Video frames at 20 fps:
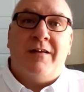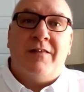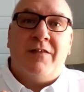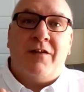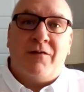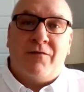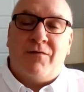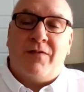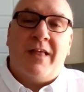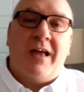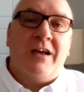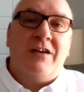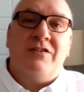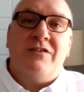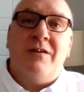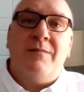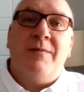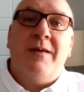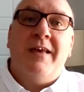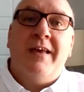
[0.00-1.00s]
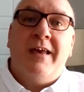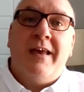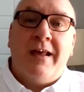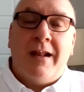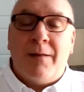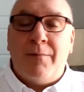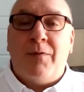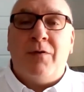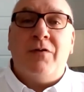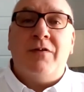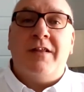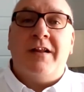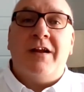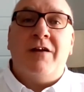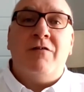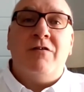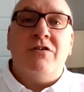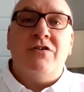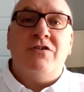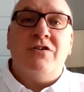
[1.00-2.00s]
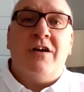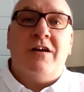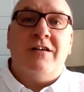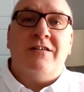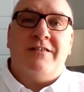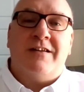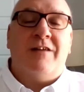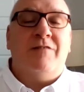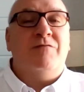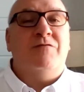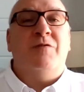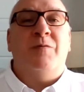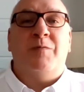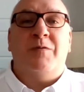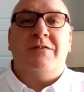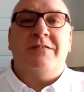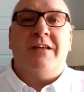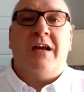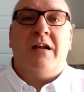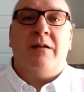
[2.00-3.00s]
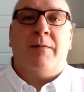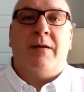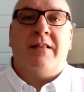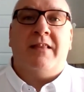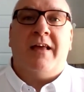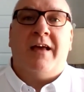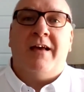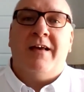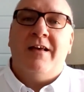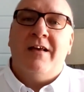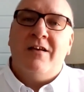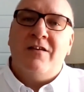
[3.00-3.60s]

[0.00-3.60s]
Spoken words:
their flagship, and I pulled an Aaron Judge, and I was super excited about that.